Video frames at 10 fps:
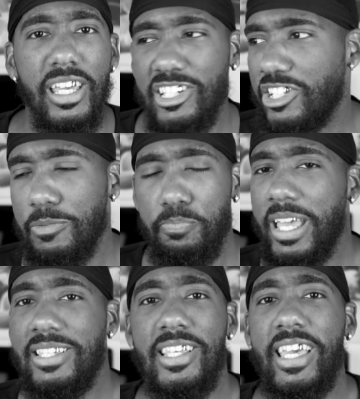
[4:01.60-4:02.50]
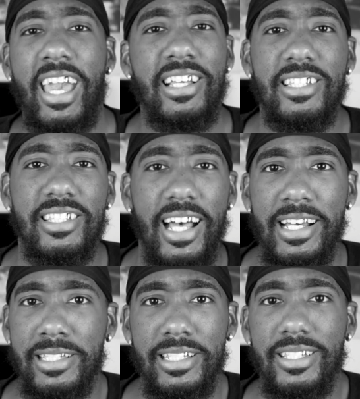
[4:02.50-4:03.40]
It's just basic
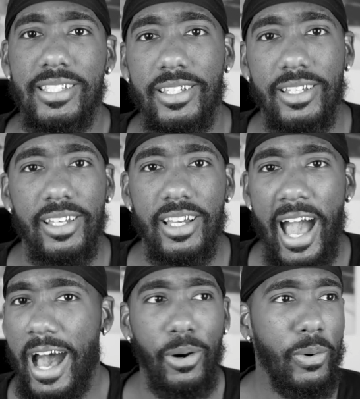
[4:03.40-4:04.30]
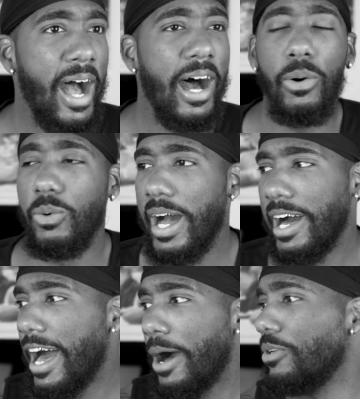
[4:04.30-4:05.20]
exercises.
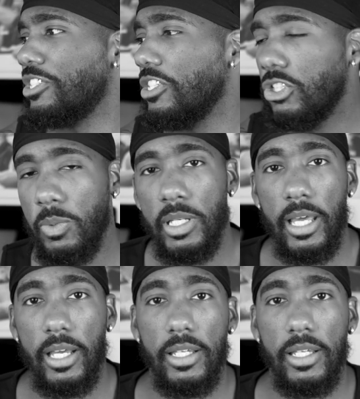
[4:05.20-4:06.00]
How is she doing that?